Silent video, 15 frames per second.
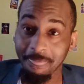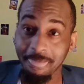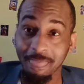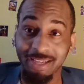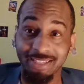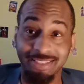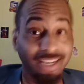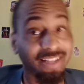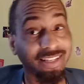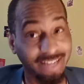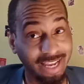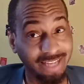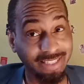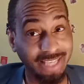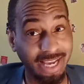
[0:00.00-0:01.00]
Until the
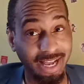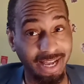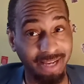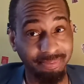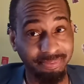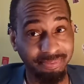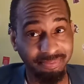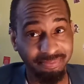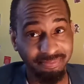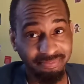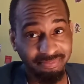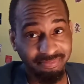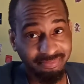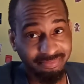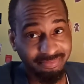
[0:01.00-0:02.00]
next time,
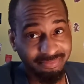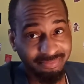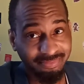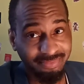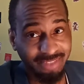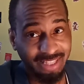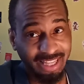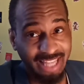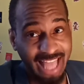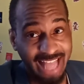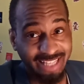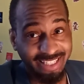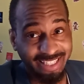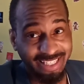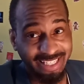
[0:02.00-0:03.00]

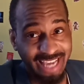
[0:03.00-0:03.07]
let's